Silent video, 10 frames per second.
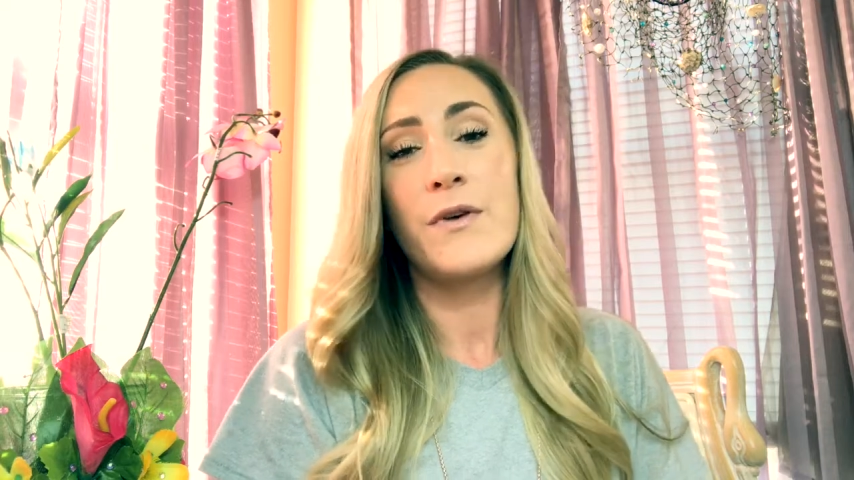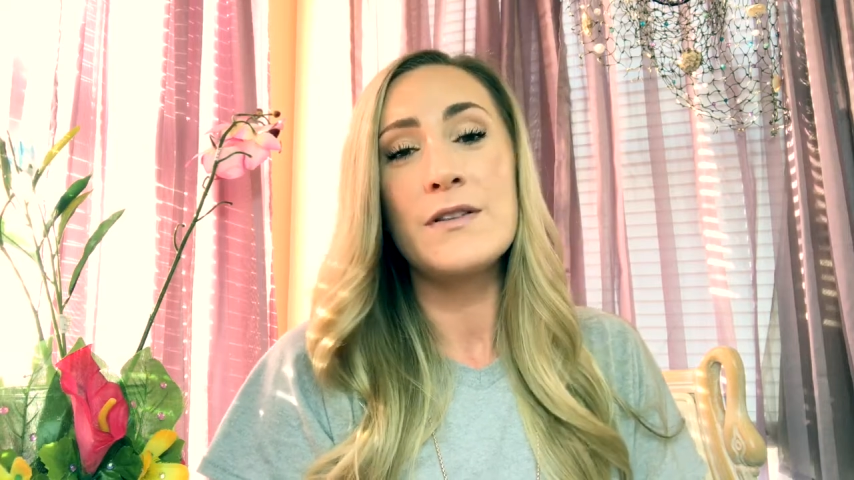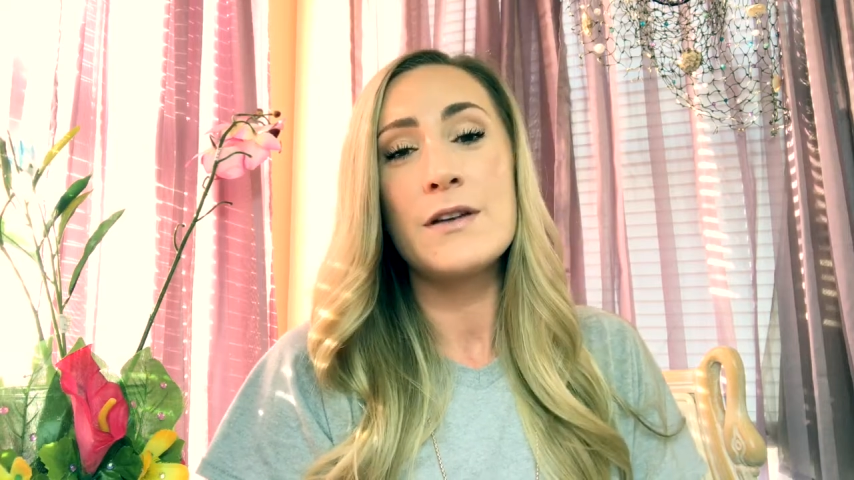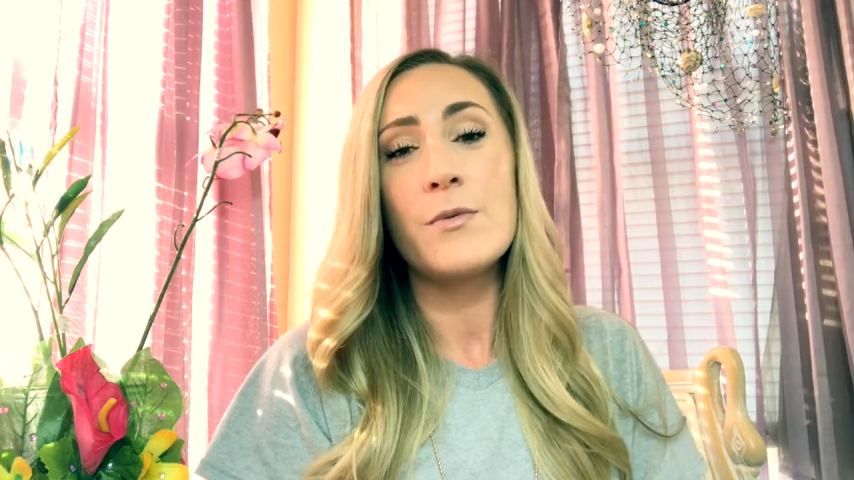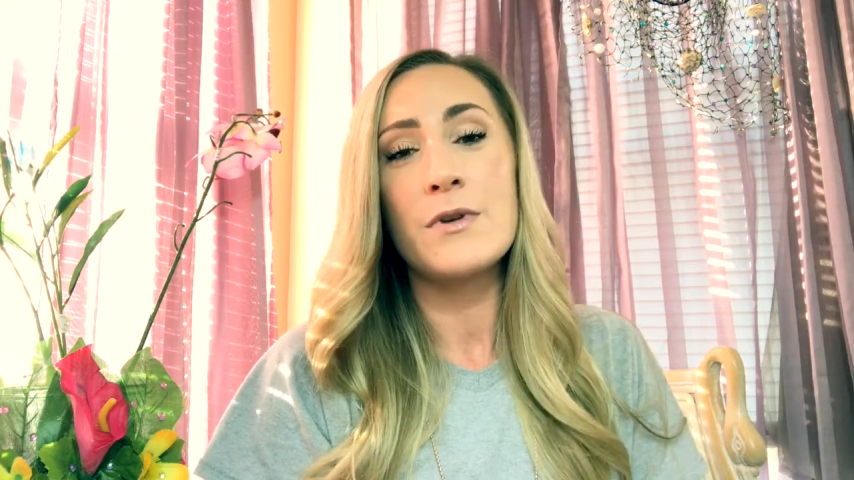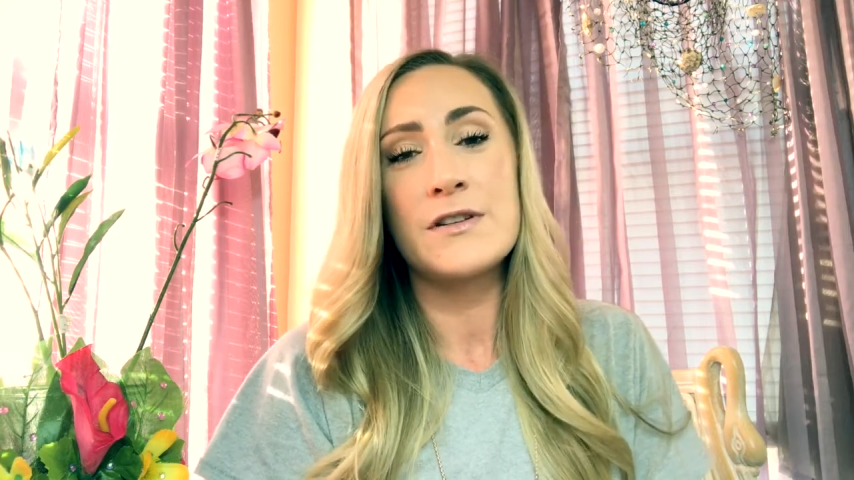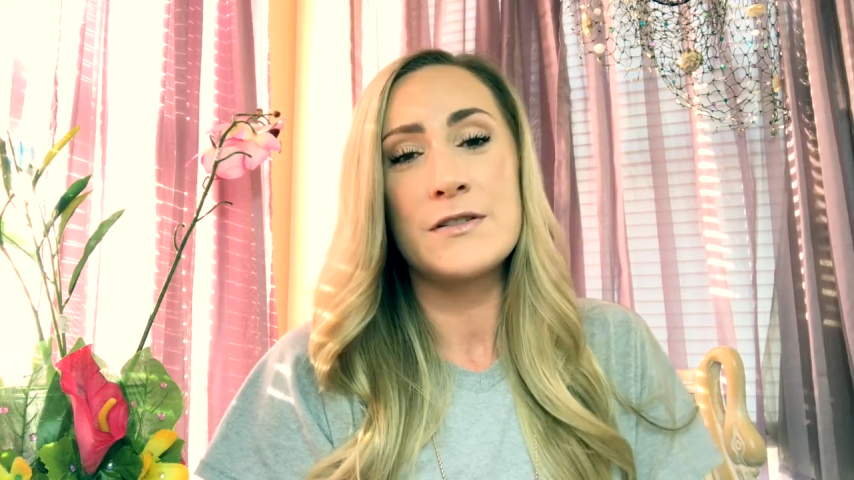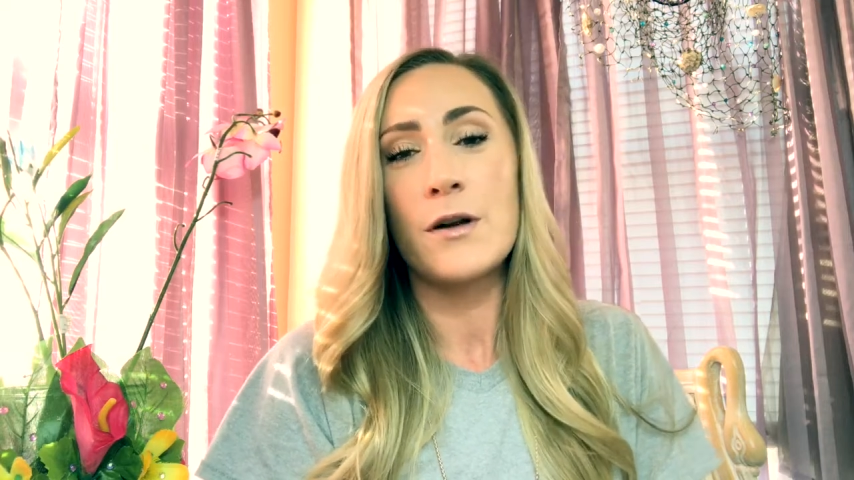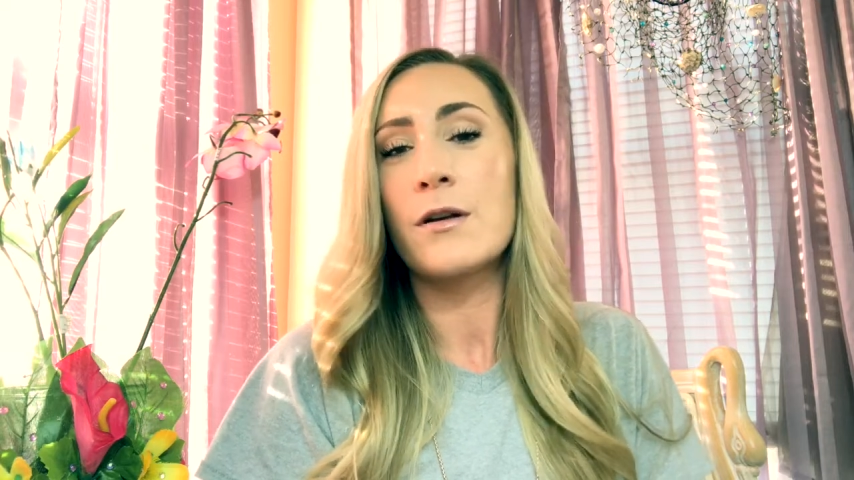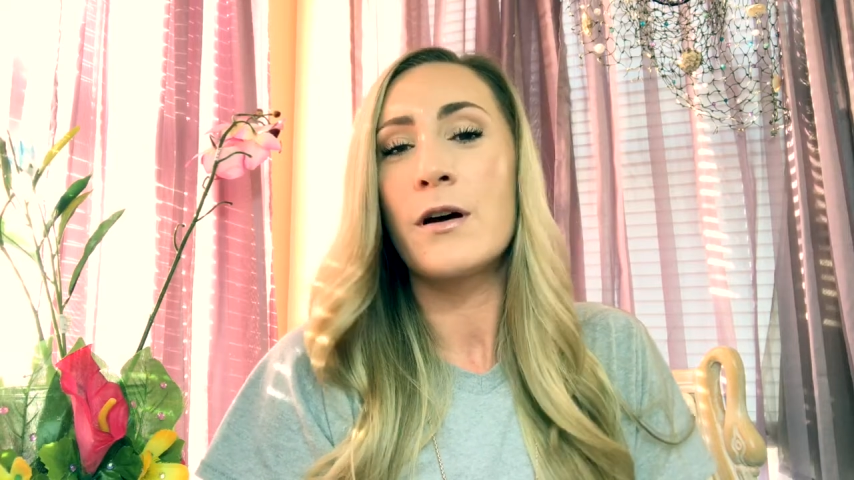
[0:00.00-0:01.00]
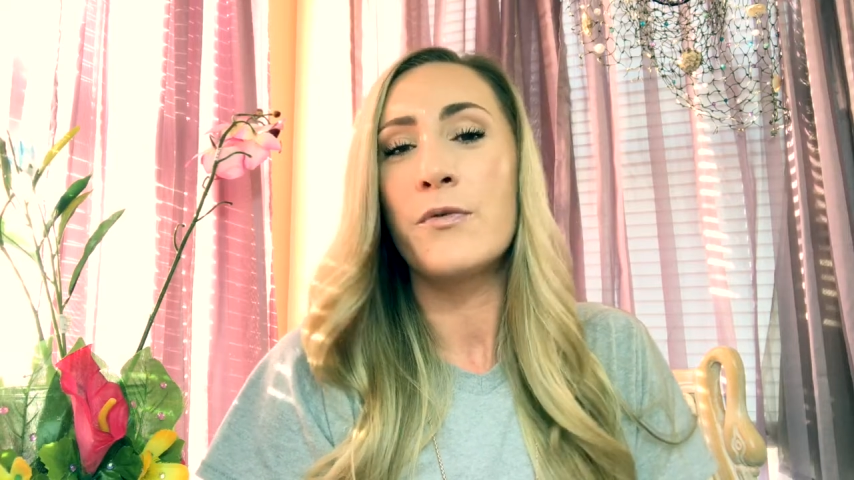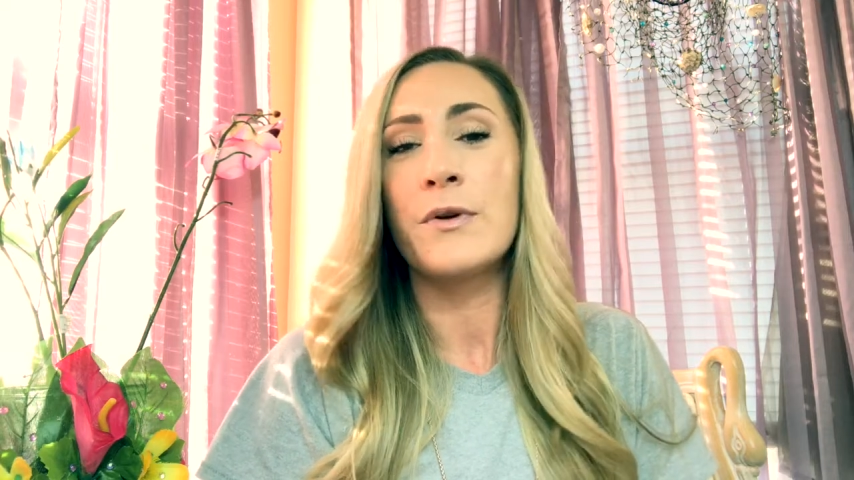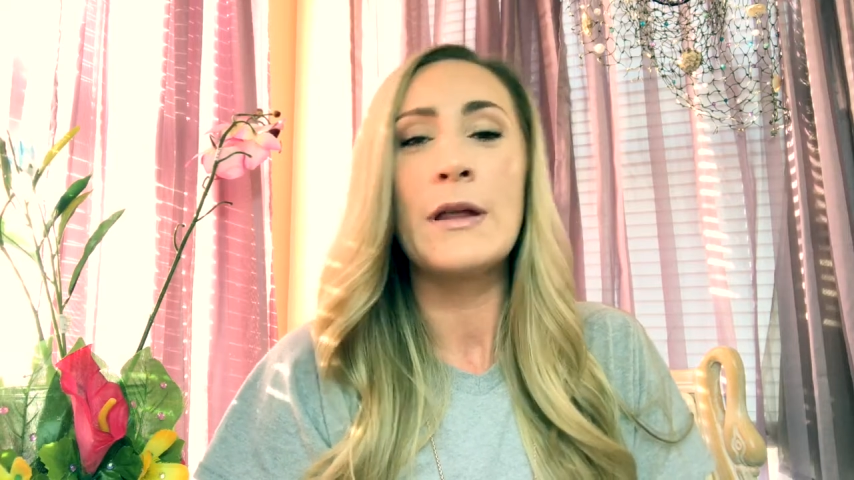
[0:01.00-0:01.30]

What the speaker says: First I want to start off